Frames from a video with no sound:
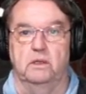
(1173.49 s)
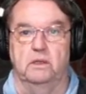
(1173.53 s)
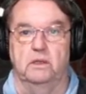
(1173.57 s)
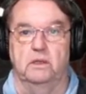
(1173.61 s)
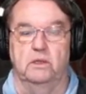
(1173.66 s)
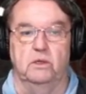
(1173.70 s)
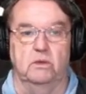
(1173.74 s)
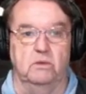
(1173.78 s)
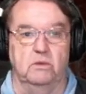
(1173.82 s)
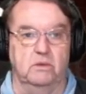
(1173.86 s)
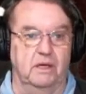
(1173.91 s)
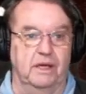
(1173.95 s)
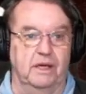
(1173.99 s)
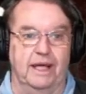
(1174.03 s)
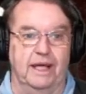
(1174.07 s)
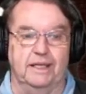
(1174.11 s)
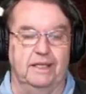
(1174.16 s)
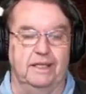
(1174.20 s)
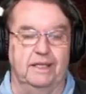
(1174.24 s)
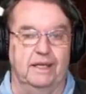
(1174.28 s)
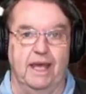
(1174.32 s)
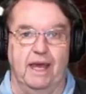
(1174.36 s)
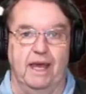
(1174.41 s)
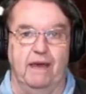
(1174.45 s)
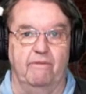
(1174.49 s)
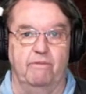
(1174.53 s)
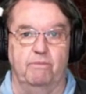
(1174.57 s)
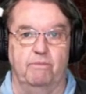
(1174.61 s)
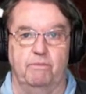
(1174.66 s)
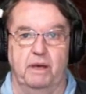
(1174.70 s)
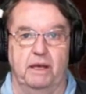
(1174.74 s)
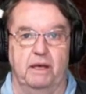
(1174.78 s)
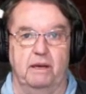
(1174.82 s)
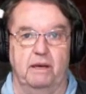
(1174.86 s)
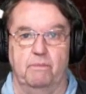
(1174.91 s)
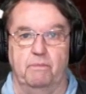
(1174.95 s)
You can actually have
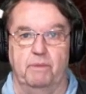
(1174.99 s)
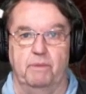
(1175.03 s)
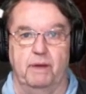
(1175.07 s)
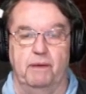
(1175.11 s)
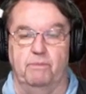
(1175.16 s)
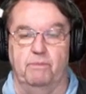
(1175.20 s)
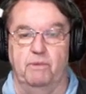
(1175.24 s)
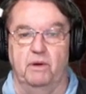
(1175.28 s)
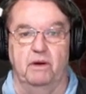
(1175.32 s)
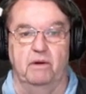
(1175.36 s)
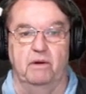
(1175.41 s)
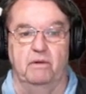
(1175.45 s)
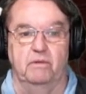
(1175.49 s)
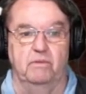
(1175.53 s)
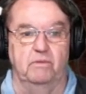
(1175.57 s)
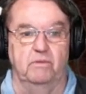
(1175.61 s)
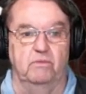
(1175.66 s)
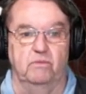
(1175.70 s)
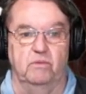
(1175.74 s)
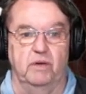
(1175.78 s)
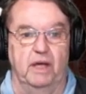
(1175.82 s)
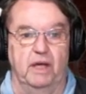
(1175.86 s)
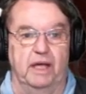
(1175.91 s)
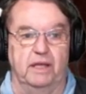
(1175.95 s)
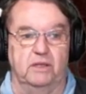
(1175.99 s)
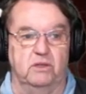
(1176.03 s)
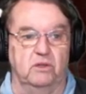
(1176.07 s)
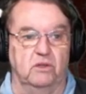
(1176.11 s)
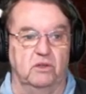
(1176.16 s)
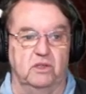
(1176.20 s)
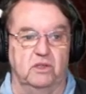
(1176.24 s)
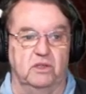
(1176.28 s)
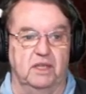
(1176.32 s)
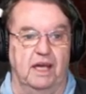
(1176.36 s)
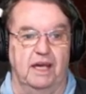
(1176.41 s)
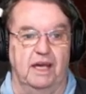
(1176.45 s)
pen and paper at your
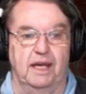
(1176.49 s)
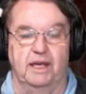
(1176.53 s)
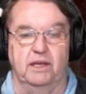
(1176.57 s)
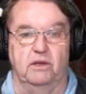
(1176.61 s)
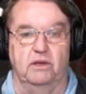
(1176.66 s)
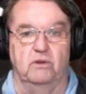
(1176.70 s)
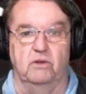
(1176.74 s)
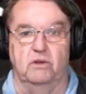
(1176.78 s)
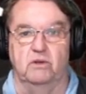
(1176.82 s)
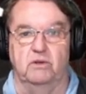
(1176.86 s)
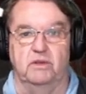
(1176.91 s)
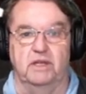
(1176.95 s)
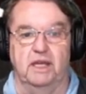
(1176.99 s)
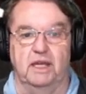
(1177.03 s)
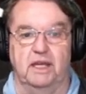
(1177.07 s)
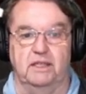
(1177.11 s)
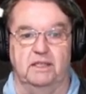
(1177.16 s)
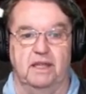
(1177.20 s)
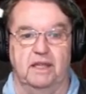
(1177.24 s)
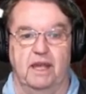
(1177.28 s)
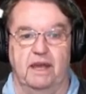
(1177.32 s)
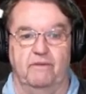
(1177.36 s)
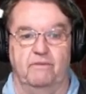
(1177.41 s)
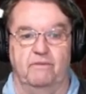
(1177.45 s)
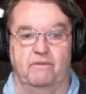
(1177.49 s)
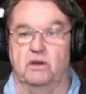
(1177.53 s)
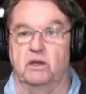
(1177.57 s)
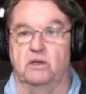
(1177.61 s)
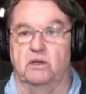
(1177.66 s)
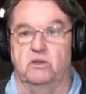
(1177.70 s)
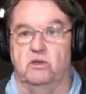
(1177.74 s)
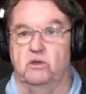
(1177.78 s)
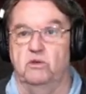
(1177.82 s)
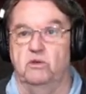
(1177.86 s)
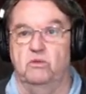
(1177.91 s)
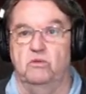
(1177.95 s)
side, or just have
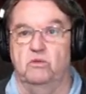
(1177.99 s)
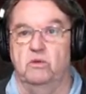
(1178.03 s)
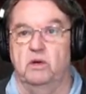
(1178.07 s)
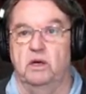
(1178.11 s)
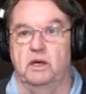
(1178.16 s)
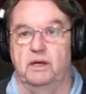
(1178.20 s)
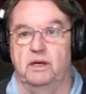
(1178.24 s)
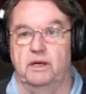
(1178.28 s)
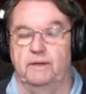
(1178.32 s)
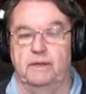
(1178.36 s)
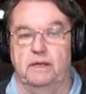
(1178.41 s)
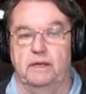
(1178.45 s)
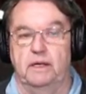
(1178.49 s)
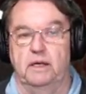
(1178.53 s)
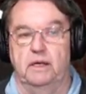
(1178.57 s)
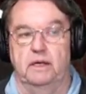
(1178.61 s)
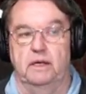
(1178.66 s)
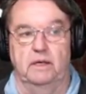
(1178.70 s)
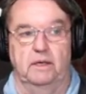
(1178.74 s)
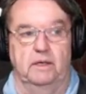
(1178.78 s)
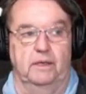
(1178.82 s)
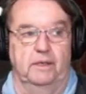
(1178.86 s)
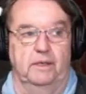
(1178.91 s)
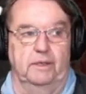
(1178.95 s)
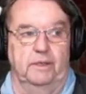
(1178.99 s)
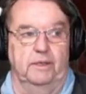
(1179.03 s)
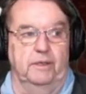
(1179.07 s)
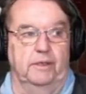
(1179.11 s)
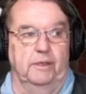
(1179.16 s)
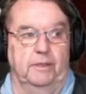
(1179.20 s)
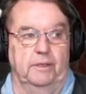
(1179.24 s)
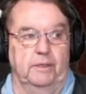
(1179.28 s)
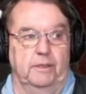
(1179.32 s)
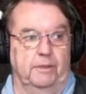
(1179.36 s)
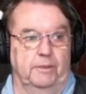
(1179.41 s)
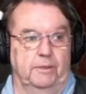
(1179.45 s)
to,
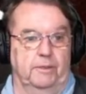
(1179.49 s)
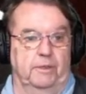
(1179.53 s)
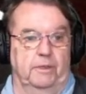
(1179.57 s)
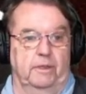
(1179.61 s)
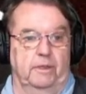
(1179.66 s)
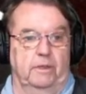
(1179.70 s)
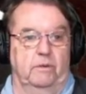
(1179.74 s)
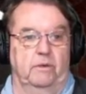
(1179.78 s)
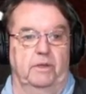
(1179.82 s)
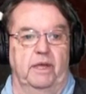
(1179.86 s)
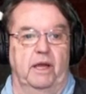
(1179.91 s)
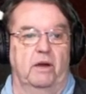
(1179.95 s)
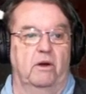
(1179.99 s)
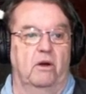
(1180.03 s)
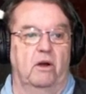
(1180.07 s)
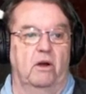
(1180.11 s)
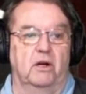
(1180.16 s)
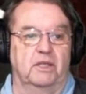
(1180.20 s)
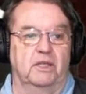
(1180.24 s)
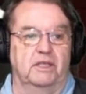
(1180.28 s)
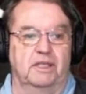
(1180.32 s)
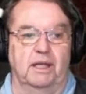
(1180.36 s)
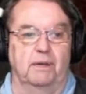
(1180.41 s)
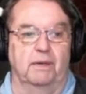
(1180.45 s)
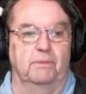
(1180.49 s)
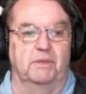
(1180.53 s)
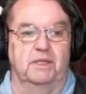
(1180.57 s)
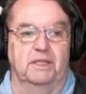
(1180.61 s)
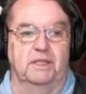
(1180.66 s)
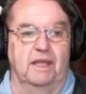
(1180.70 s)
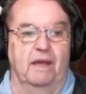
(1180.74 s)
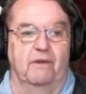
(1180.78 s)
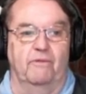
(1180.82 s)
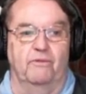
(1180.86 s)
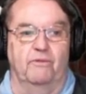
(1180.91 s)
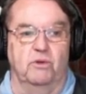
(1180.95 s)
there are some
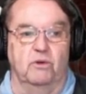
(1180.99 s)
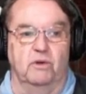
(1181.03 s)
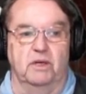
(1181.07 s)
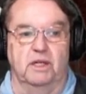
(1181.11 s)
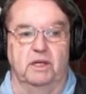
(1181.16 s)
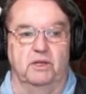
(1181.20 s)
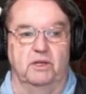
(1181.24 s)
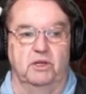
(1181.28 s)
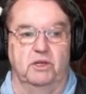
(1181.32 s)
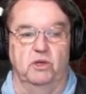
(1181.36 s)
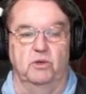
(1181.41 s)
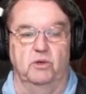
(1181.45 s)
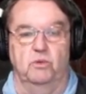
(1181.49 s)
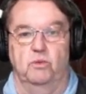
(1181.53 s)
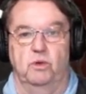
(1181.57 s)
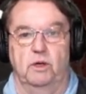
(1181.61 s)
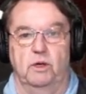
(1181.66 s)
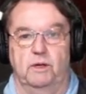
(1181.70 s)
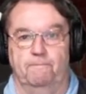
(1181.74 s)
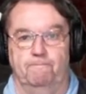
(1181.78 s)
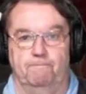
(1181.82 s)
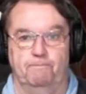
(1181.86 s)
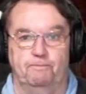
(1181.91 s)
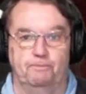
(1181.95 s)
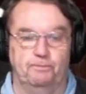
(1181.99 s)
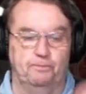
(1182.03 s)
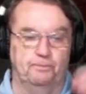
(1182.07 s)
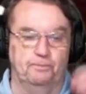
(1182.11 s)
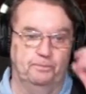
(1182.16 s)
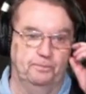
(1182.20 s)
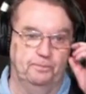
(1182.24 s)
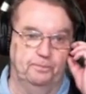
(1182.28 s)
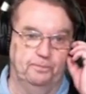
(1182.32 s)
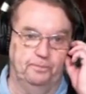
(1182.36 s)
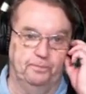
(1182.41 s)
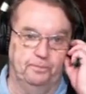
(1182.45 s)
stuff you can do
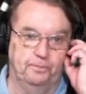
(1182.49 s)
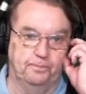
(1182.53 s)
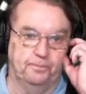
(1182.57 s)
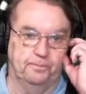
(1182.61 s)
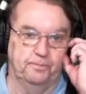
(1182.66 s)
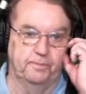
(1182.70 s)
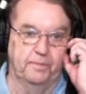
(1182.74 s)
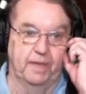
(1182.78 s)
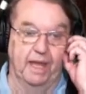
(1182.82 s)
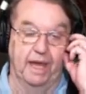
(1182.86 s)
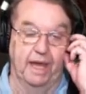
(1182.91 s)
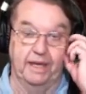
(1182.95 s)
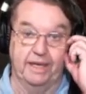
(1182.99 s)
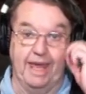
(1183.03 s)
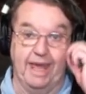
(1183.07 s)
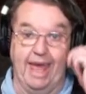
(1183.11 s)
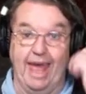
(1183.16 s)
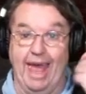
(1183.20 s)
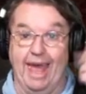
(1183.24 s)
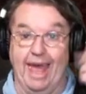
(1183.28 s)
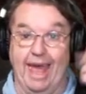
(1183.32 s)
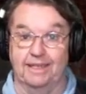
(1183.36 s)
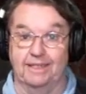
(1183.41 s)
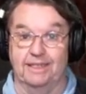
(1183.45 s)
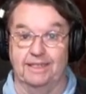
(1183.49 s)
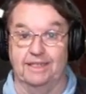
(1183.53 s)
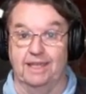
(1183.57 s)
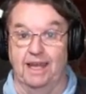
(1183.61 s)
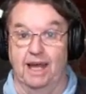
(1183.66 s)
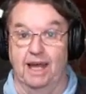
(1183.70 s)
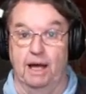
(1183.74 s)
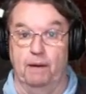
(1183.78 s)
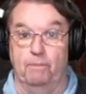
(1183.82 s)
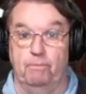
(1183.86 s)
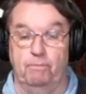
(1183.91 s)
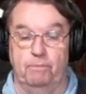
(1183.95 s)
that adds
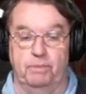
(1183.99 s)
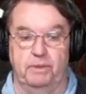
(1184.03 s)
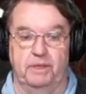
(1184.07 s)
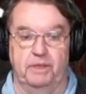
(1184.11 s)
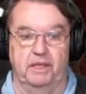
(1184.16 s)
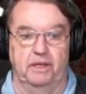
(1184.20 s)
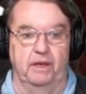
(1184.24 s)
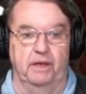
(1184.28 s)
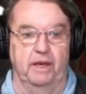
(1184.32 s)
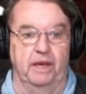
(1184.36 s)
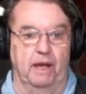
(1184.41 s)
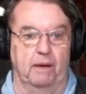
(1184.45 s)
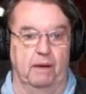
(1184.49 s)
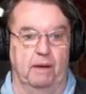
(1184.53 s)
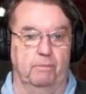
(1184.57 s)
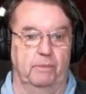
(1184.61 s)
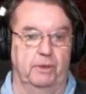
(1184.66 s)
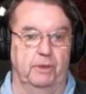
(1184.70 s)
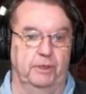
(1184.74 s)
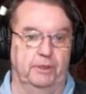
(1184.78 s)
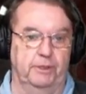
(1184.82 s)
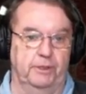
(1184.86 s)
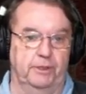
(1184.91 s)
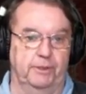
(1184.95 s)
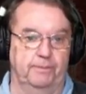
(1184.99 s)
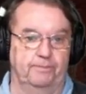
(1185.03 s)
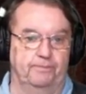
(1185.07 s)
up the numbers.